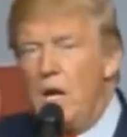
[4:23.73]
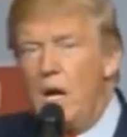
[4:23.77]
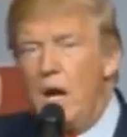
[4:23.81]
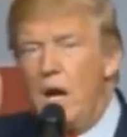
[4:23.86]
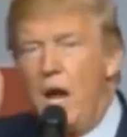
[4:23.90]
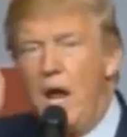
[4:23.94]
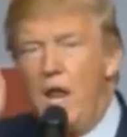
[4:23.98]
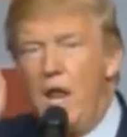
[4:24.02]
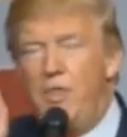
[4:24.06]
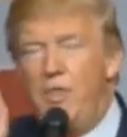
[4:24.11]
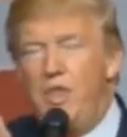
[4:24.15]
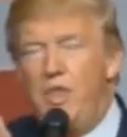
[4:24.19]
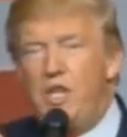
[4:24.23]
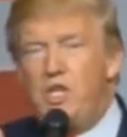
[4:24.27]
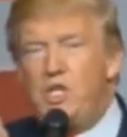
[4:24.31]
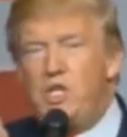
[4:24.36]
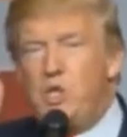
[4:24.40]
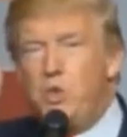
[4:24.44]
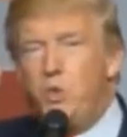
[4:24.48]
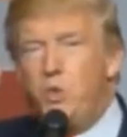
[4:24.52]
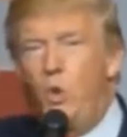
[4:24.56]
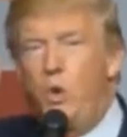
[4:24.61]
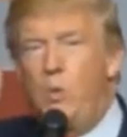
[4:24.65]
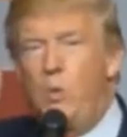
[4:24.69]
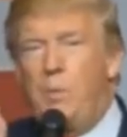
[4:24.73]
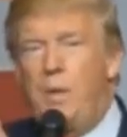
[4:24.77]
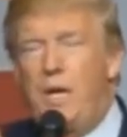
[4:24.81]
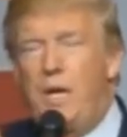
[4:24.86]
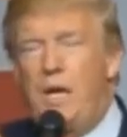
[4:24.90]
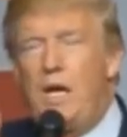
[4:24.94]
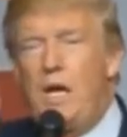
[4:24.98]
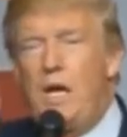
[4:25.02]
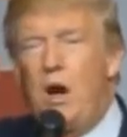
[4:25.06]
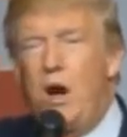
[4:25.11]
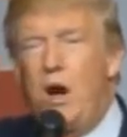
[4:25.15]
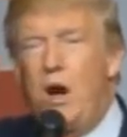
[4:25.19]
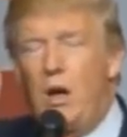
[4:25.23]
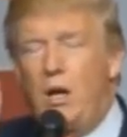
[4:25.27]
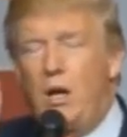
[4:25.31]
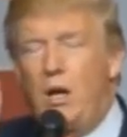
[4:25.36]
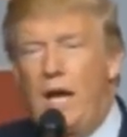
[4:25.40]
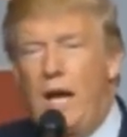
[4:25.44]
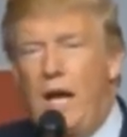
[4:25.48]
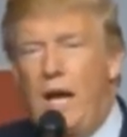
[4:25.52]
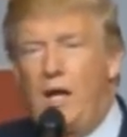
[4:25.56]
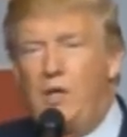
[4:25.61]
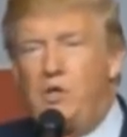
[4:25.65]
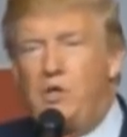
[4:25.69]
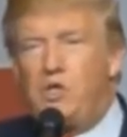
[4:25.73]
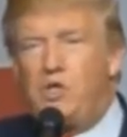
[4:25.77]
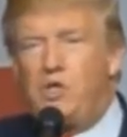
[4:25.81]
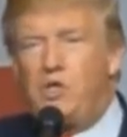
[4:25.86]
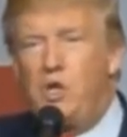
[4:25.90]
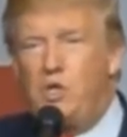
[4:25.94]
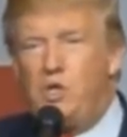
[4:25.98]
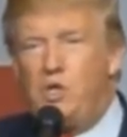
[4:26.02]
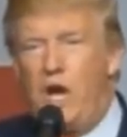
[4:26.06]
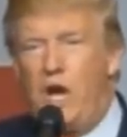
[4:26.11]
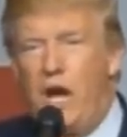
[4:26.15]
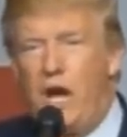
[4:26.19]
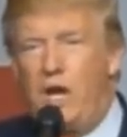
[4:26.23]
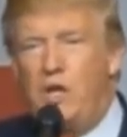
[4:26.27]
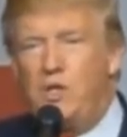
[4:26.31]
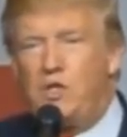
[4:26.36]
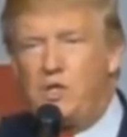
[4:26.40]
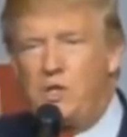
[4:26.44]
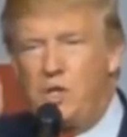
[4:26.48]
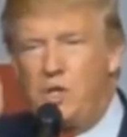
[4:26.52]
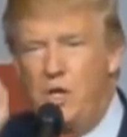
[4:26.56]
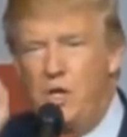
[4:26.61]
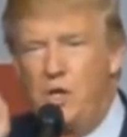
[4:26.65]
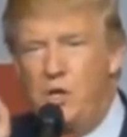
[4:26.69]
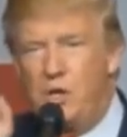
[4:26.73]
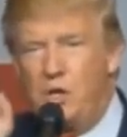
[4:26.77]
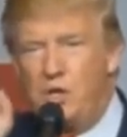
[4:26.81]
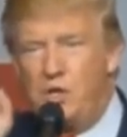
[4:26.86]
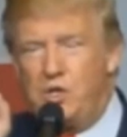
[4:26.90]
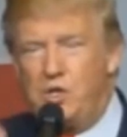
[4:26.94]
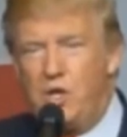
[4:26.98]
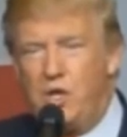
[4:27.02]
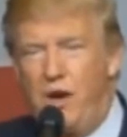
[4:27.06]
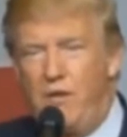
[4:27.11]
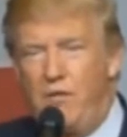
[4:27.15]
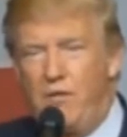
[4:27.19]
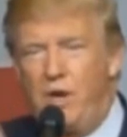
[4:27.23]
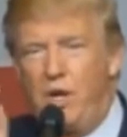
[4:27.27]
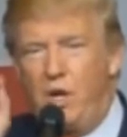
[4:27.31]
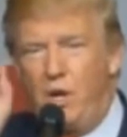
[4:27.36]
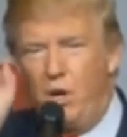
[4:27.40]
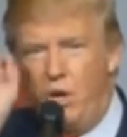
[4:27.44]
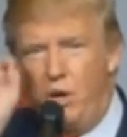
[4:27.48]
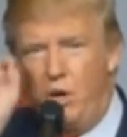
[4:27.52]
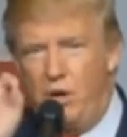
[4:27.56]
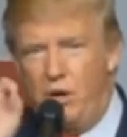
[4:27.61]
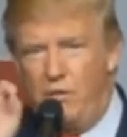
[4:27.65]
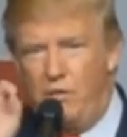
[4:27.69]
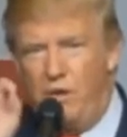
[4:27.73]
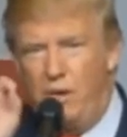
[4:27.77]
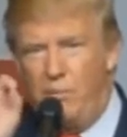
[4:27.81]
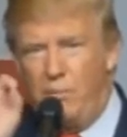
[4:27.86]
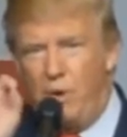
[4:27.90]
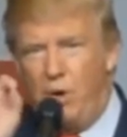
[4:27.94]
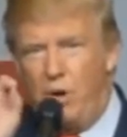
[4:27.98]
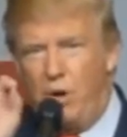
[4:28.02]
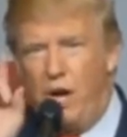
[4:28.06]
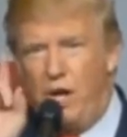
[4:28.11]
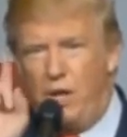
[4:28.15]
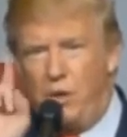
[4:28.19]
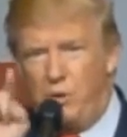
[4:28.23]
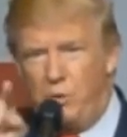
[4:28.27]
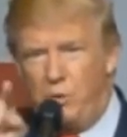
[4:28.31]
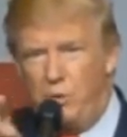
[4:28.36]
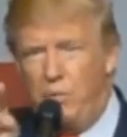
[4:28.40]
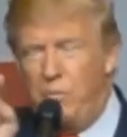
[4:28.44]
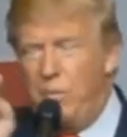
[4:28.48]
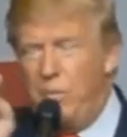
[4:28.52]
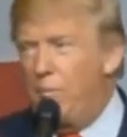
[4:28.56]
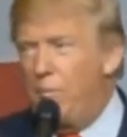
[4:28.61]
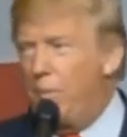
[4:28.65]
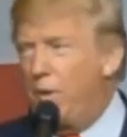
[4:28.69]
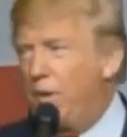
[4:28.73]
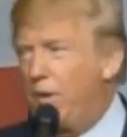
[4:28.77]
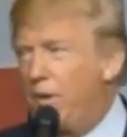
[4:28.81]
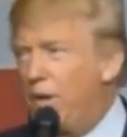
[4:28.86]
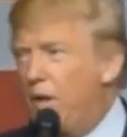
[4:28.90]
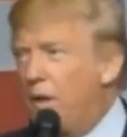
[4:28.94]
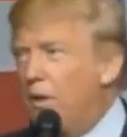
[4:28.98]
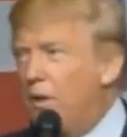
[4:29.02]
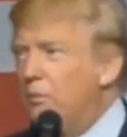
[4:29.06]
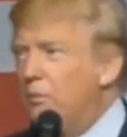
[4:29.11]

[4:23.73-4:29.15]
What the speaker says: And this will be our last chance to save it on November 8th. Remember that.